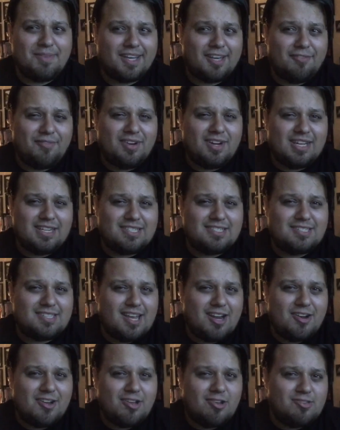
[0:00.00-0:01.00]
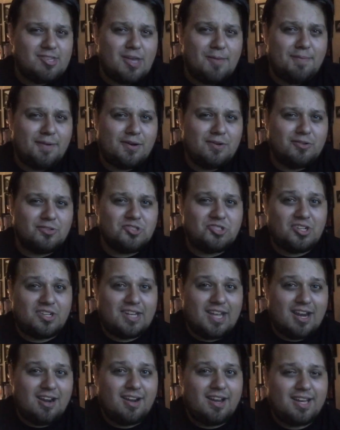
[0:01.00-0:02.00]
seemed like a very
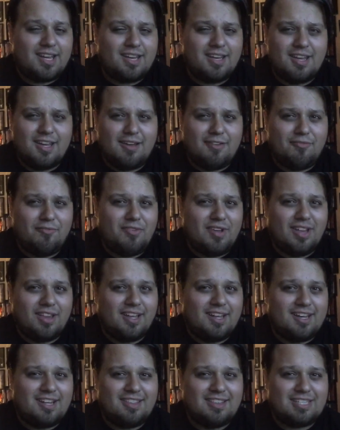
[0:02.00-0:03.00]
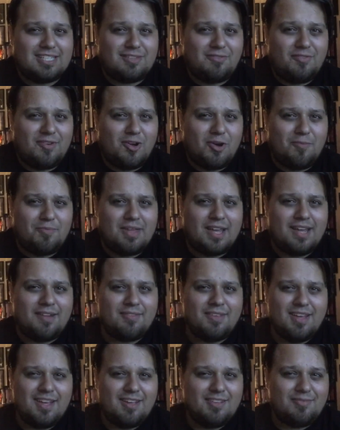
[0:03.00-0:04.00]
stereotypical, generic villain in this
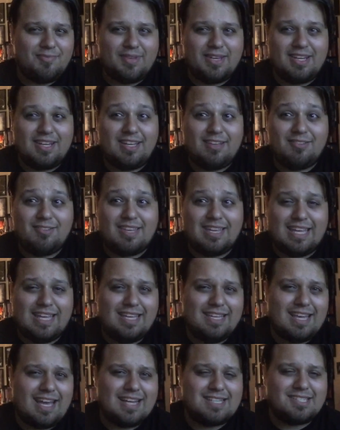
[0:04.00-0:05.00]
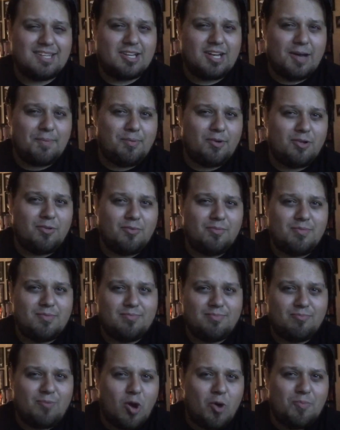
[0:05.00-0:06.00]
film that, I mean, he has a
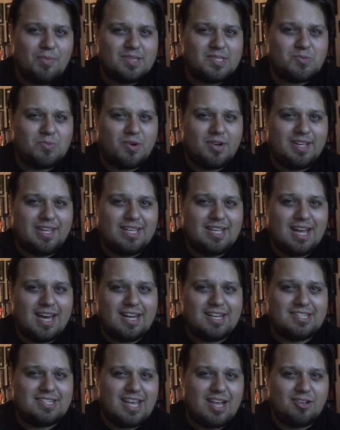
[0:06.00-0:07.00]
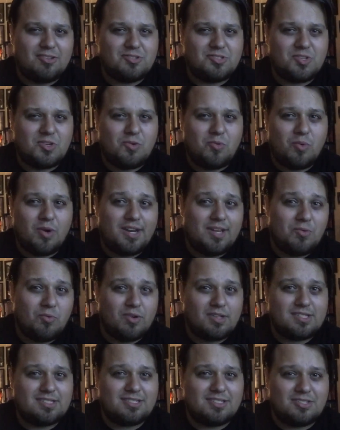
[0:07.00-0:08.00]
couple moments where he kind of tells you
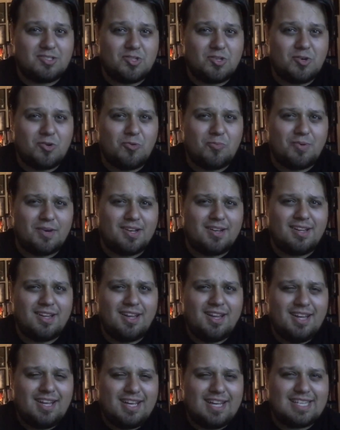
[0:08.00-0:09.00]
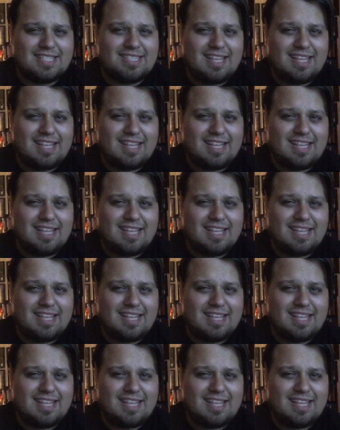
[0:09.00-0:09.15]
what he wants to do, but